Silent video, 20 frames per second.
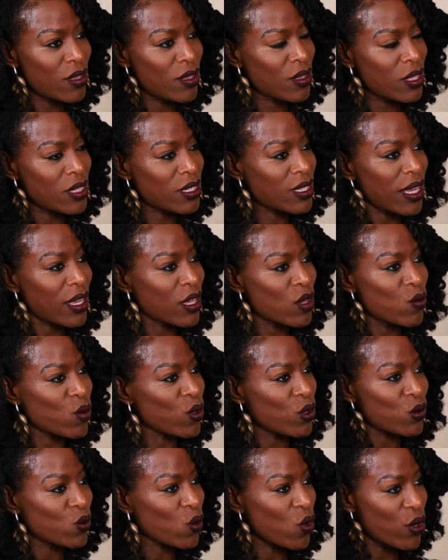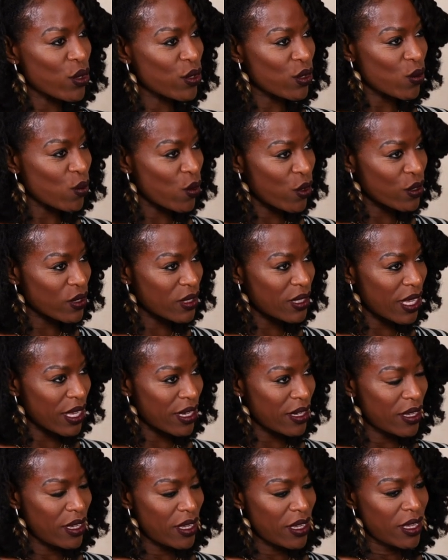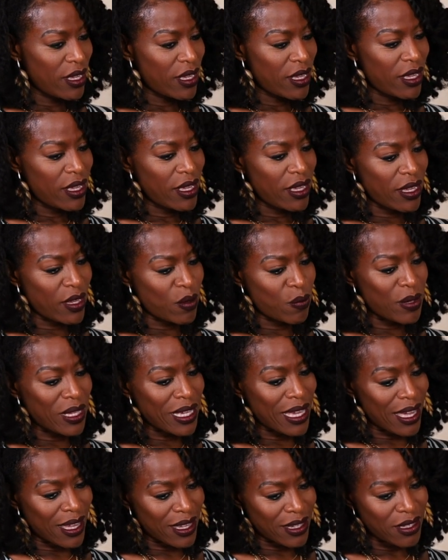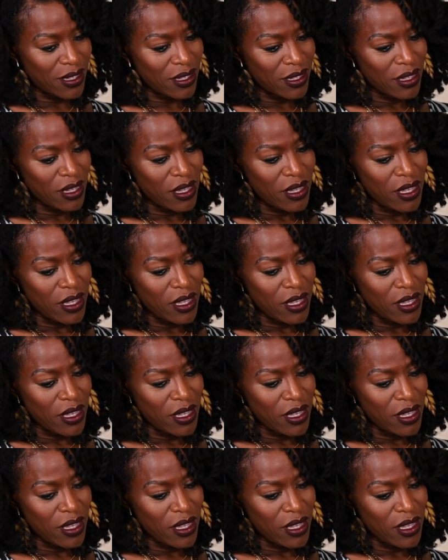the Second World War and the wars that it begat.